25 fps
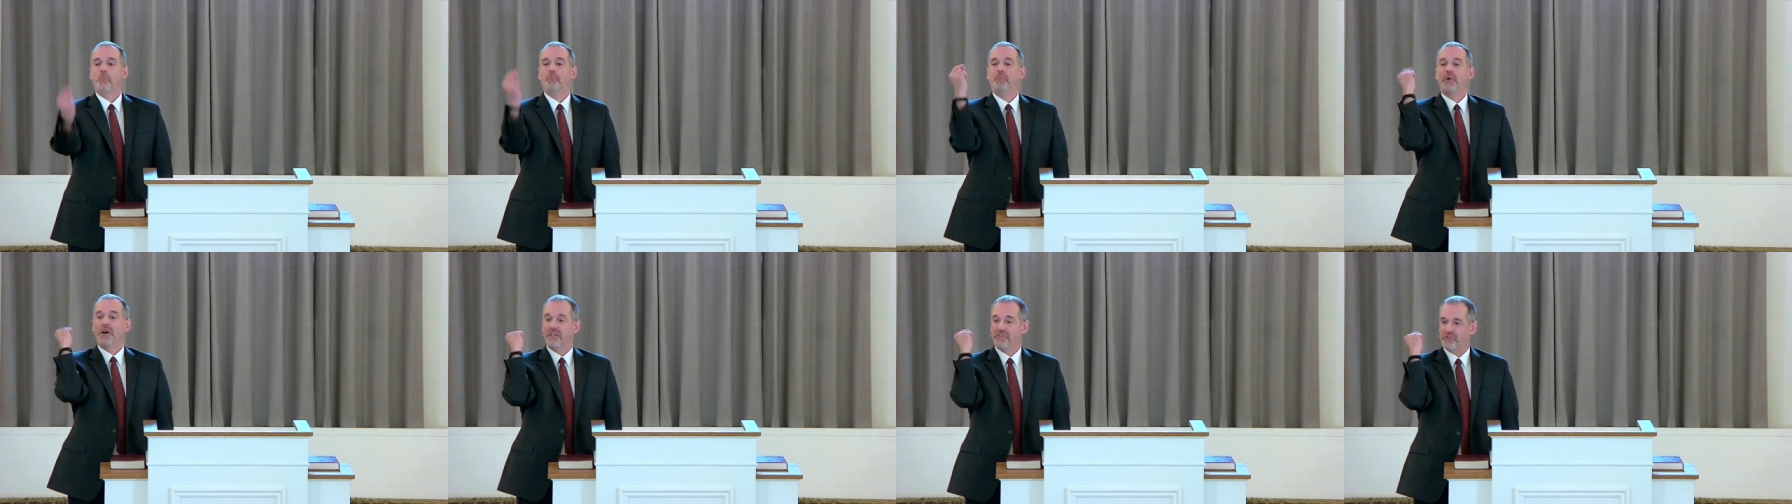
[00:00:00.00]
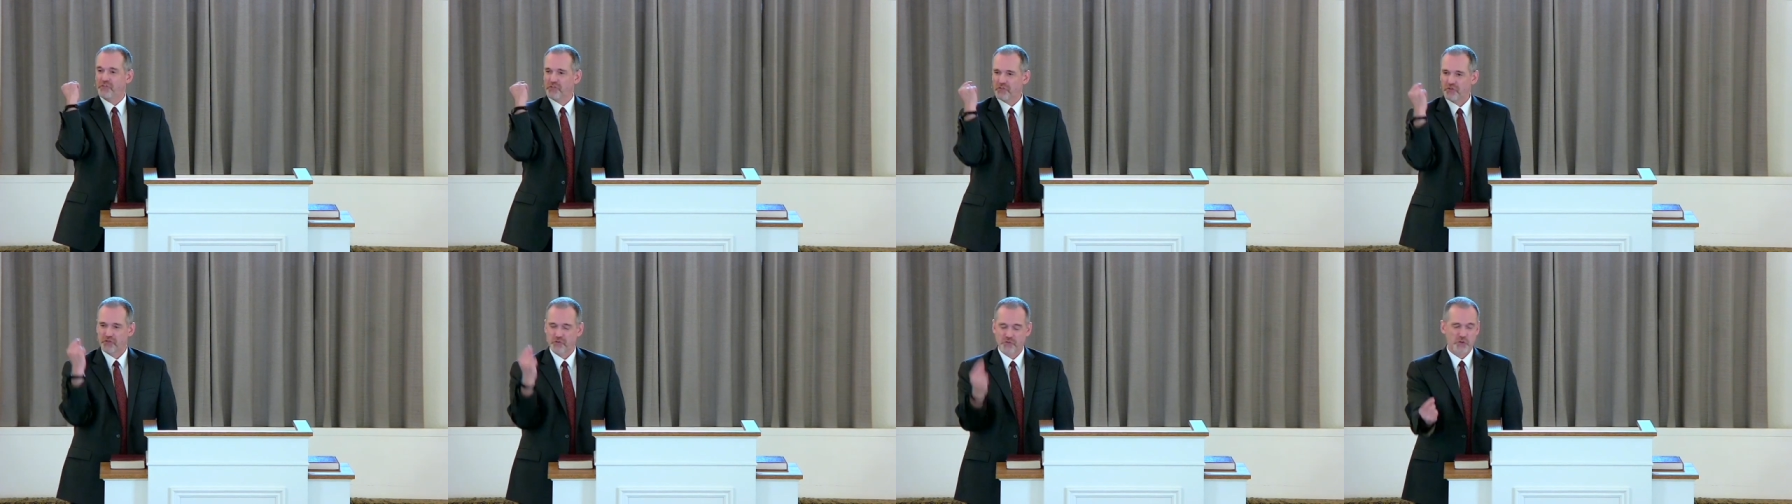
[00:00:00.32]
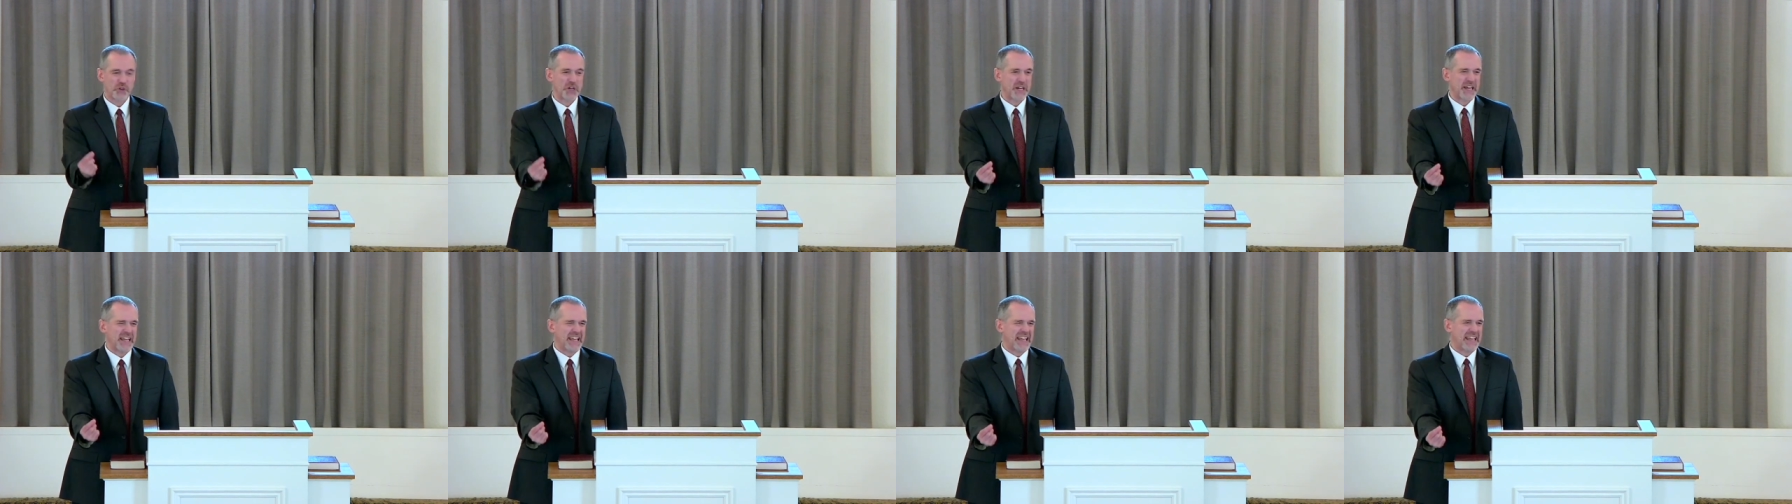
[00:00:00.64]
but
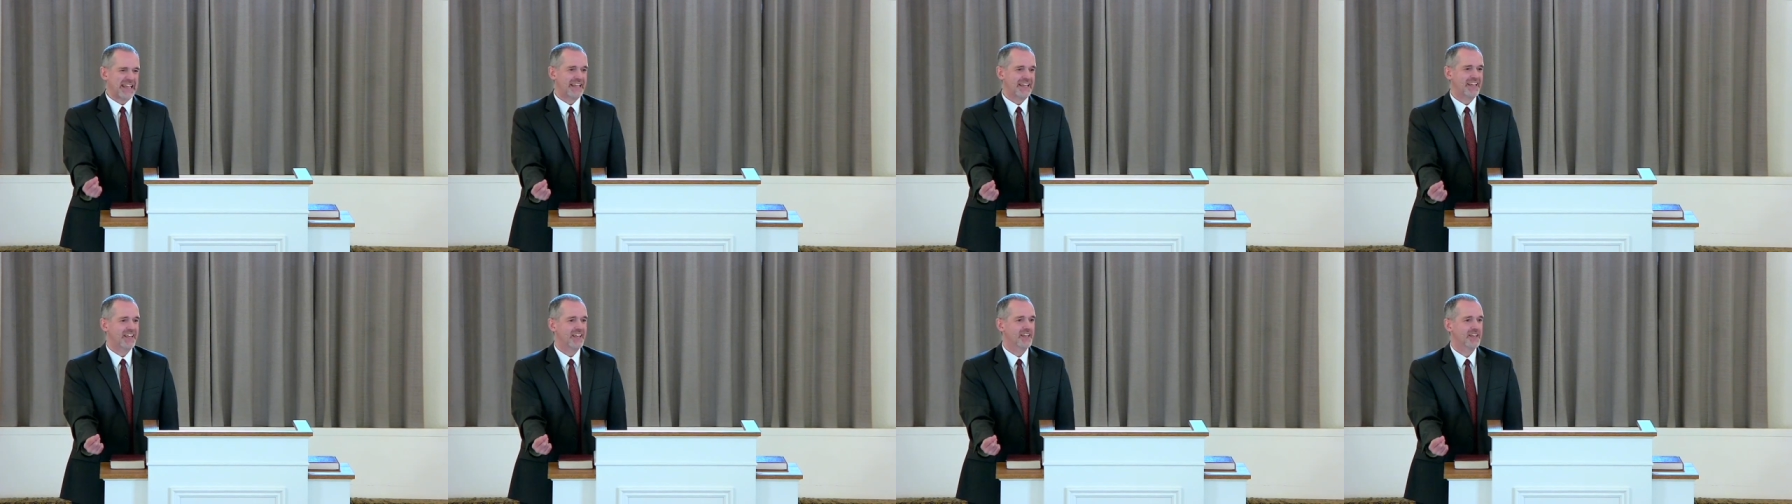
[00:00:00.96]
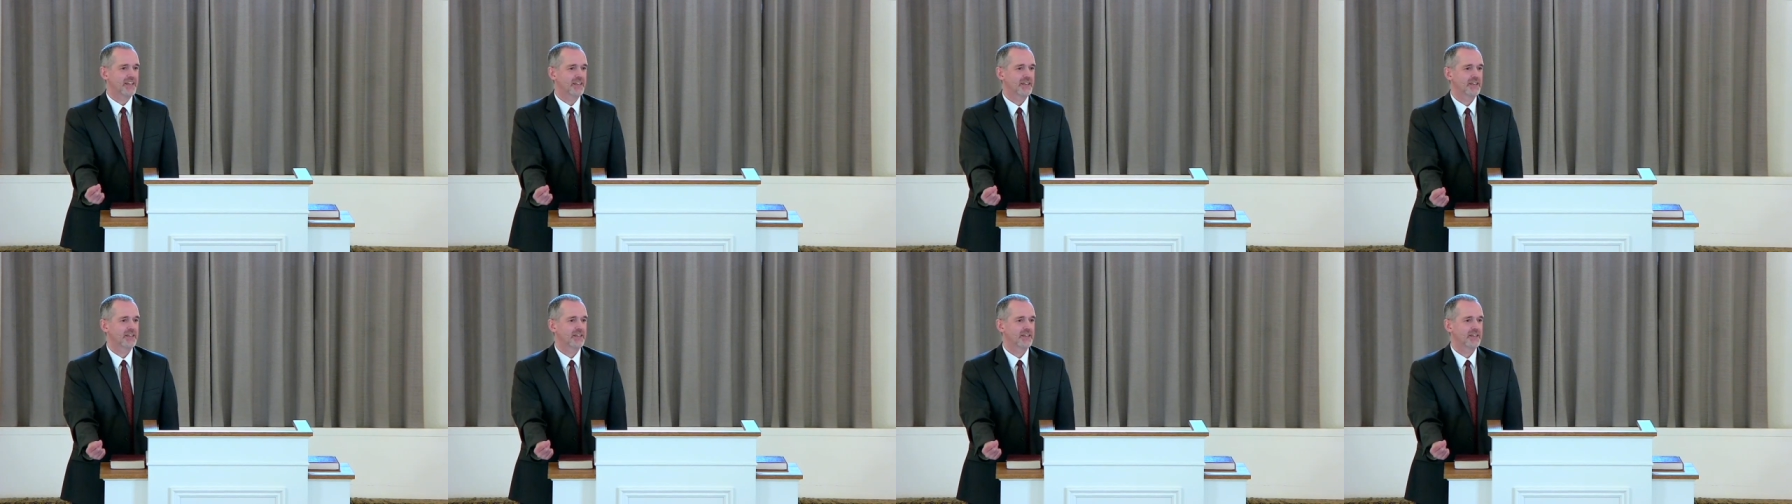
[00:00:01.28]
free